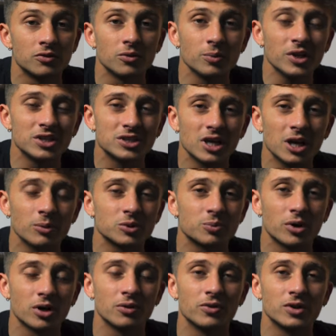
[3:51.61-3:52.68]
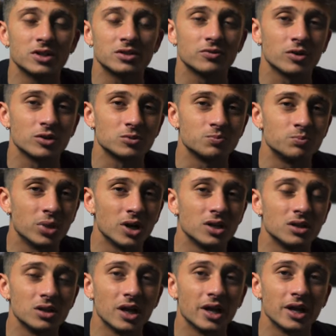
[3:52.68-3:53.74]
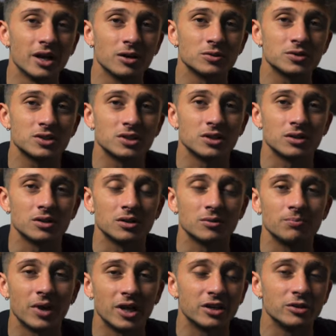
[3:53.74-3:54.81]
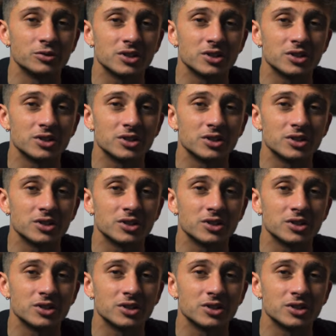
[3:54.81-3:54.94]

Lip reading: For me, this camera is perfect as far as button layouts and menu